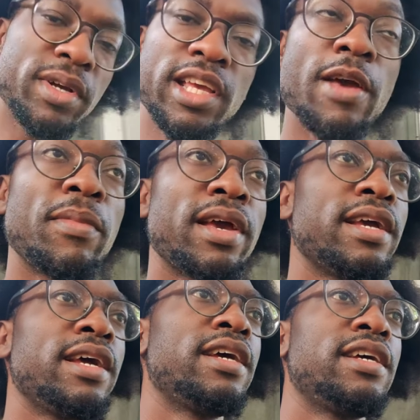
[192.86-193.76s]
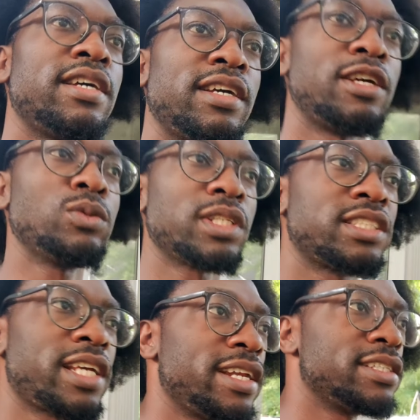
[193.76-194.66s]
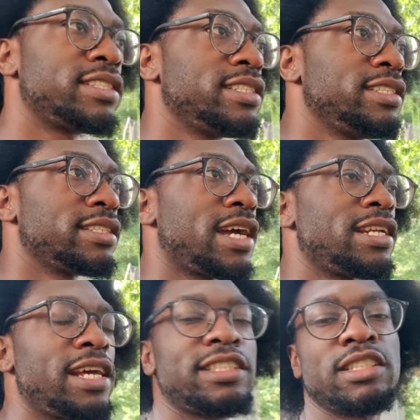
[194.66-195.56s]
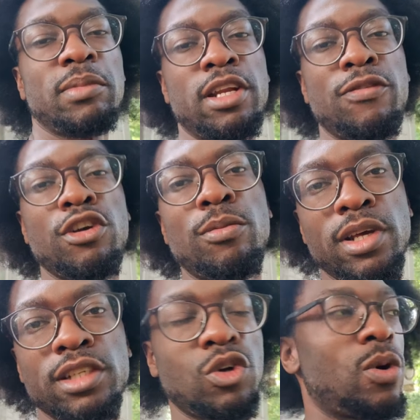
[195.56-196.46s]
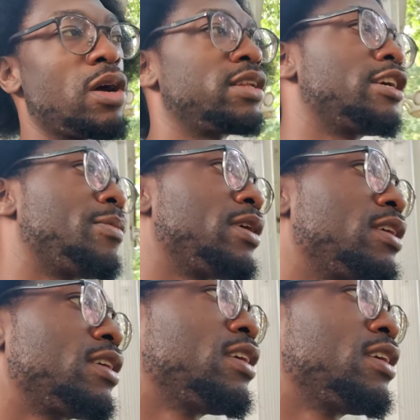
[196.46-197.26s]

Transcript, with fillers: but yeah, man, it was exciting to see. I like seeing them NFL players go out there, man.